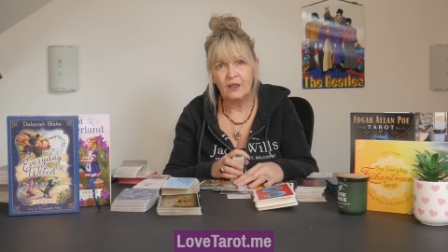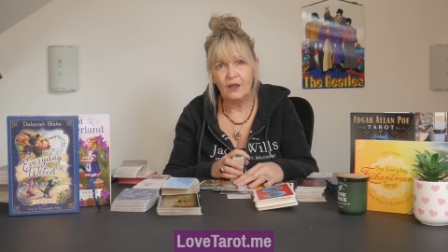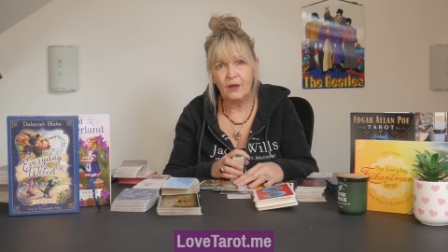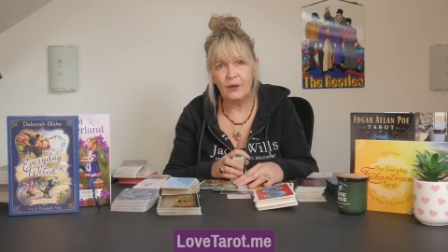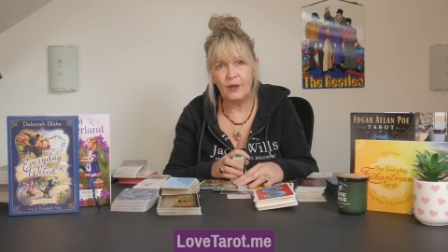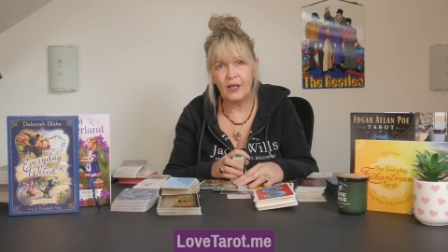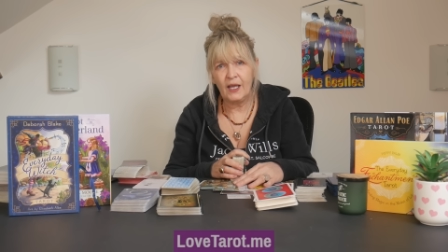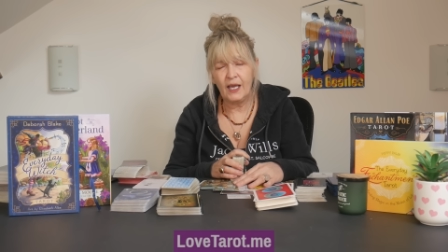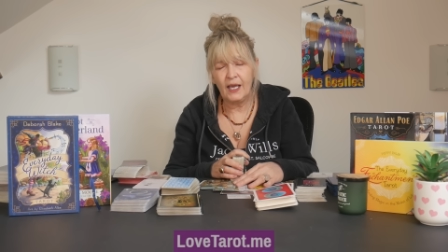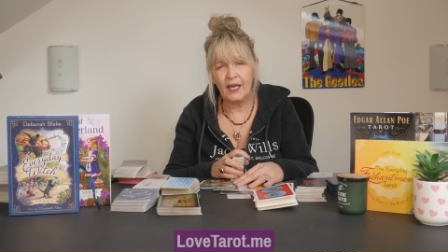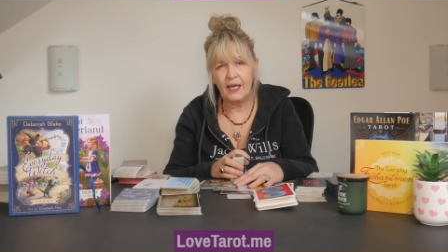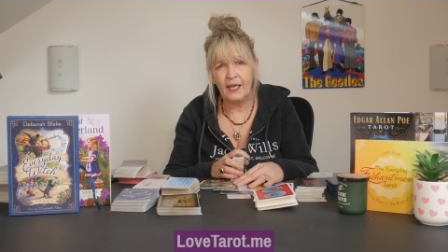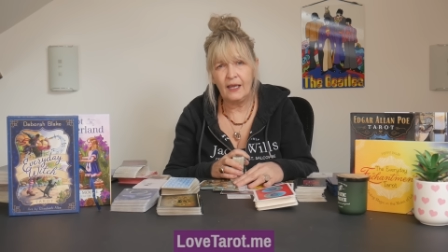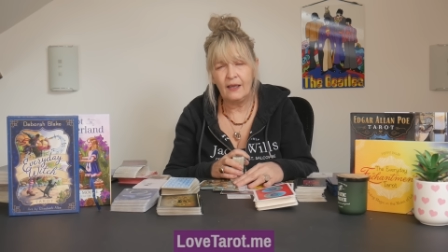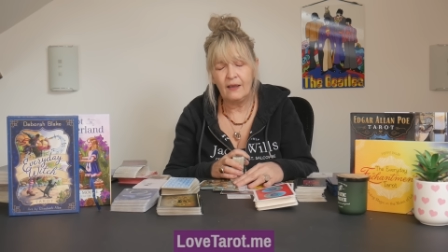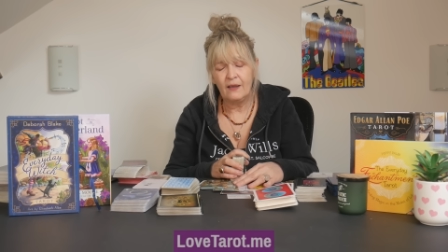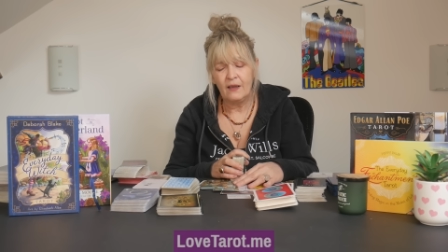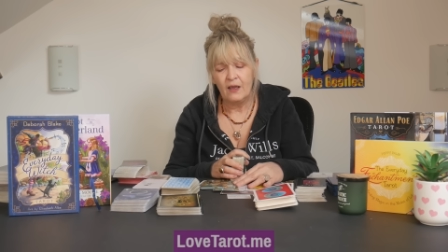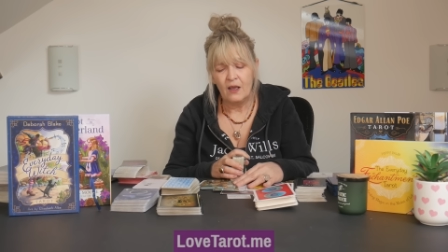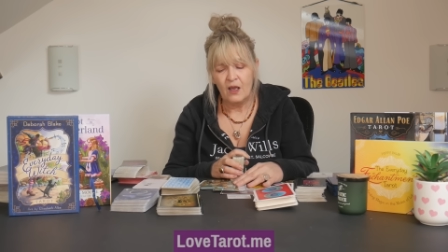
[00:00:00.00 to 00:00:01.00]
Okay,
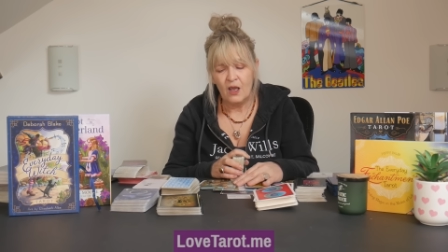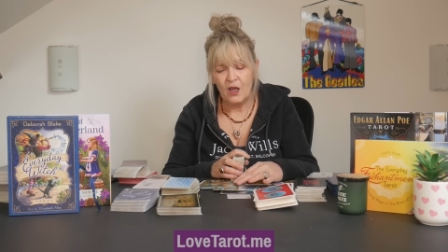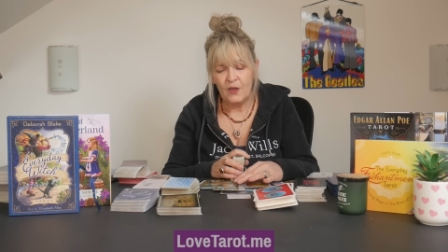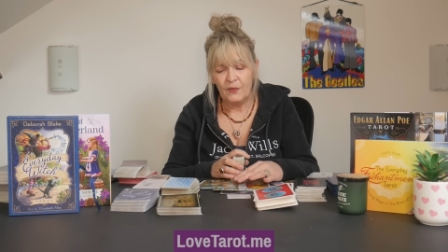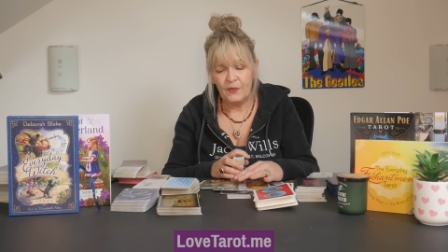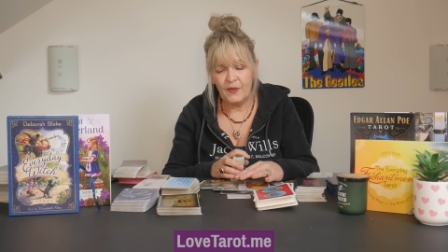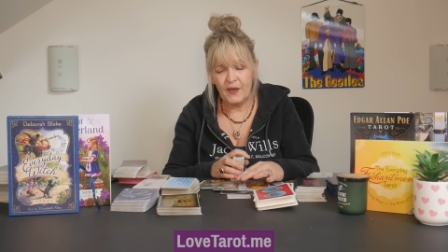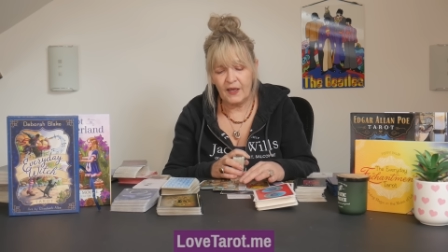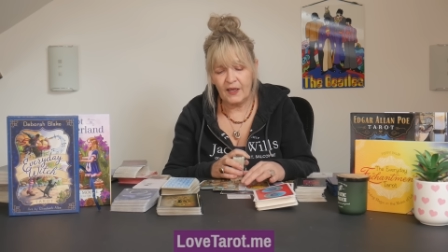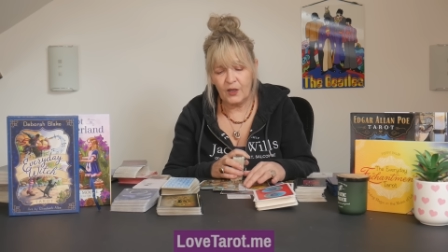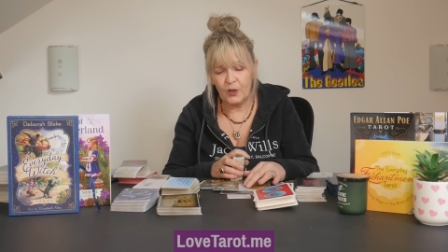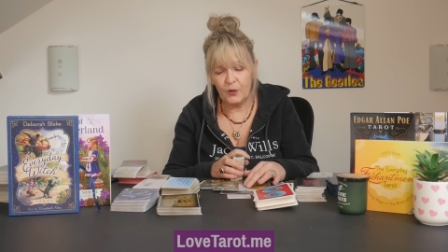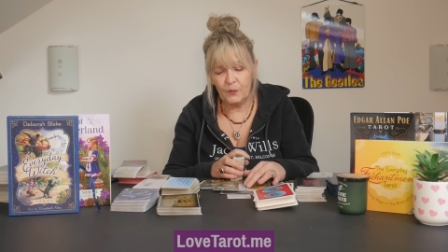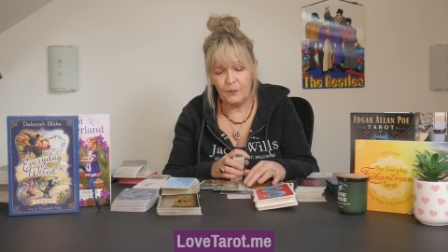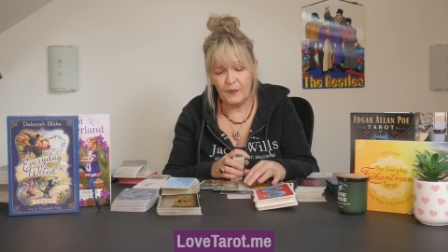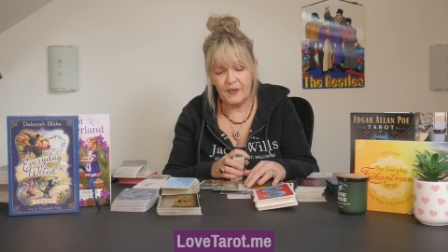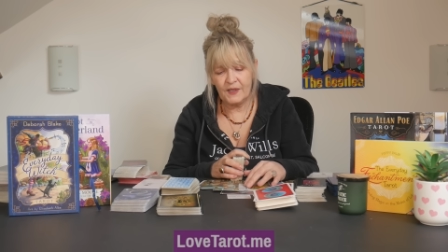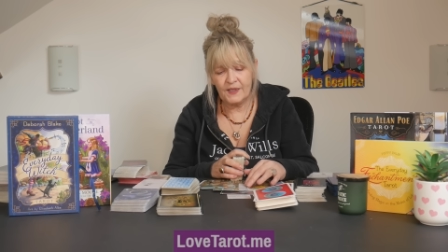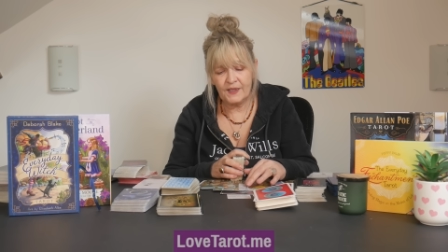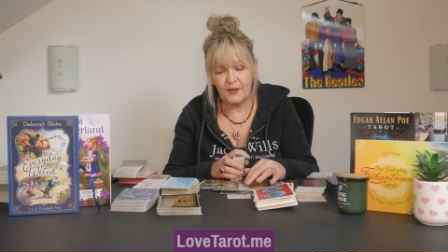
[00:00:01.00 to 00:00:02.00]
there could
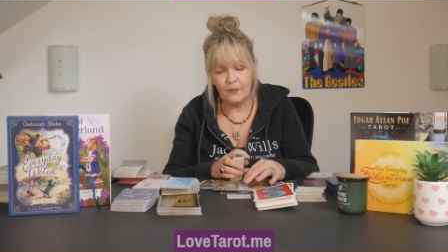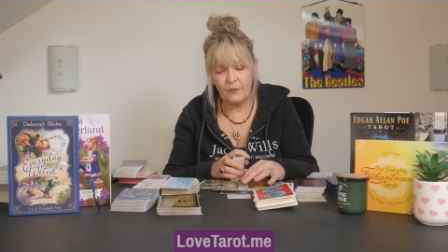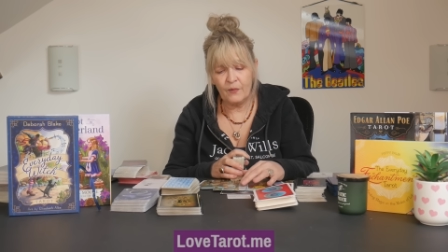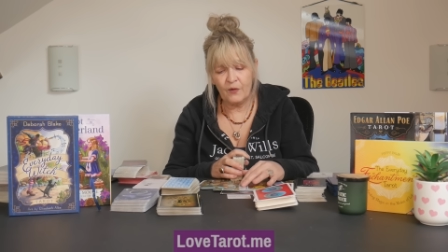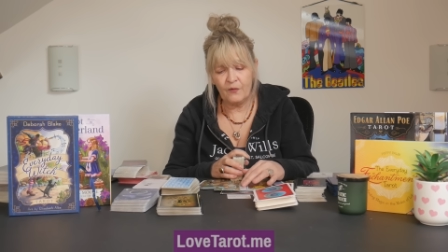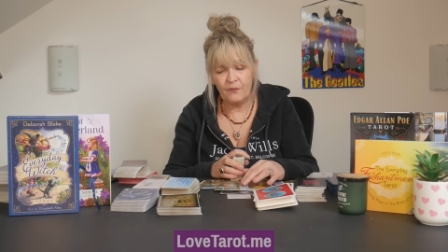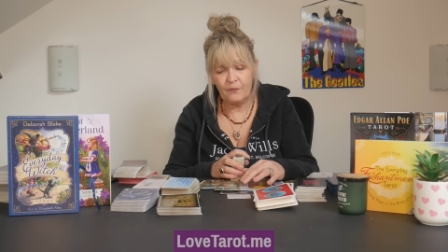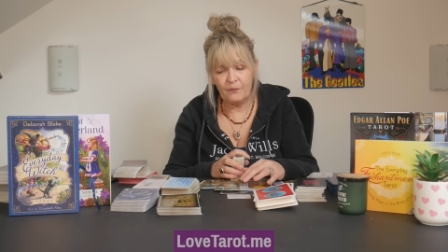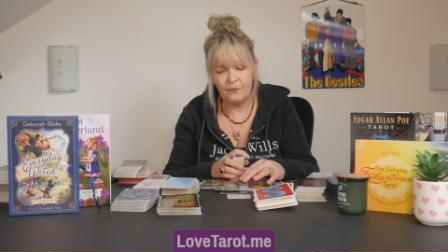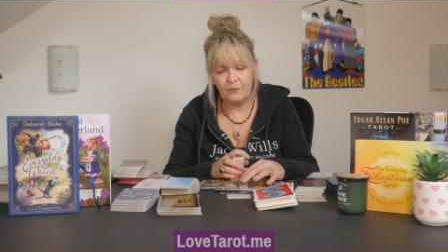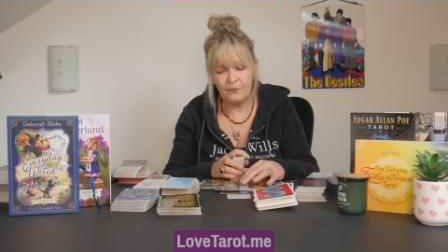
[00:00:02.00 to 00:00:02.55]
be some of